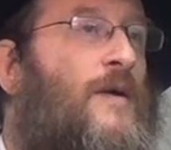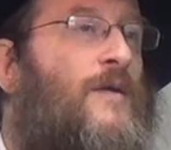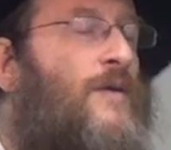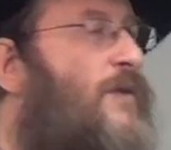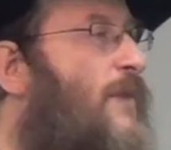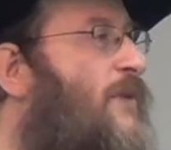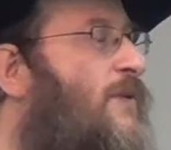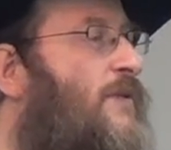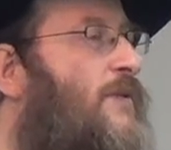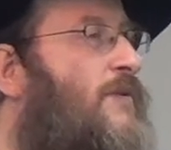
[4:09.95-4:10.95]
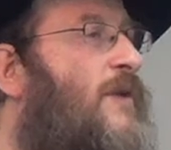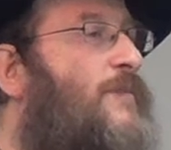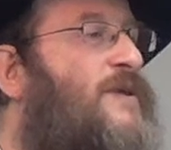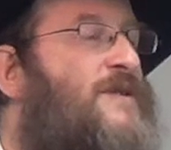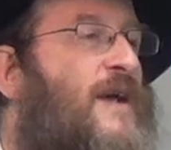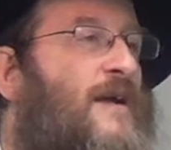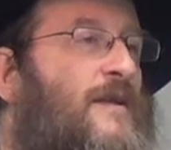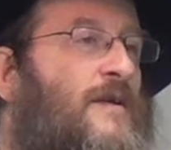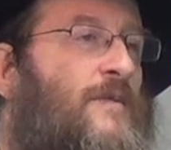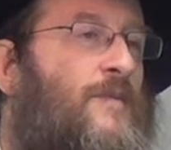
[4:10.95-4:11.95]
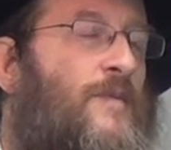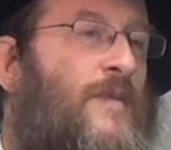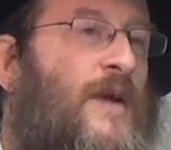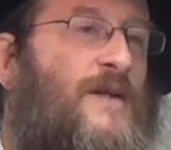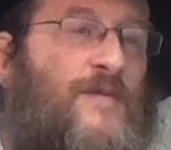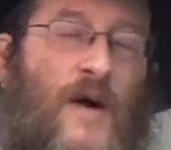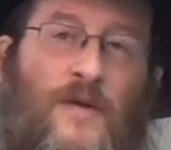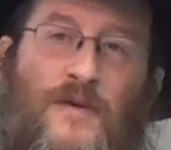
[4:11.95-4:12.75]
the Rebbe said as follows.